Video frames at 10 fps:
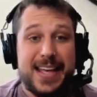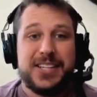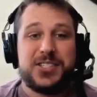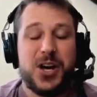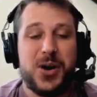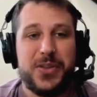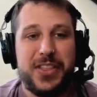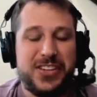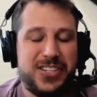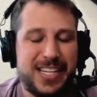So
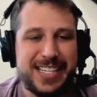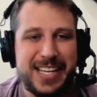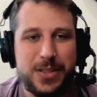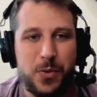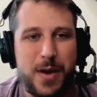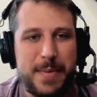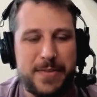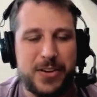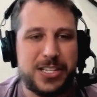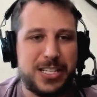the
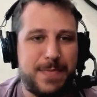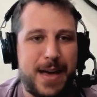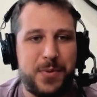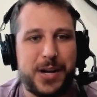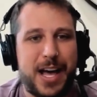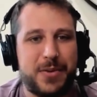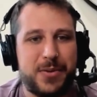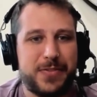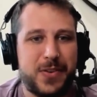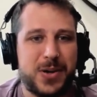women versus men were kind of
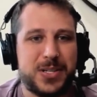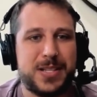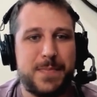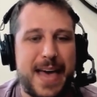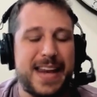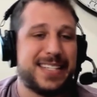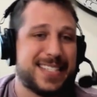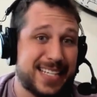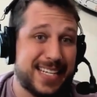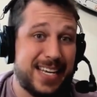reversed. The men in
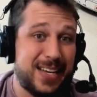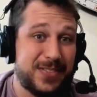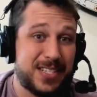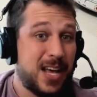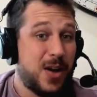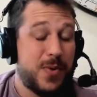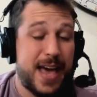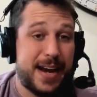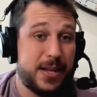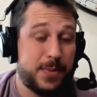sleeves, we
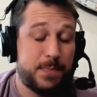had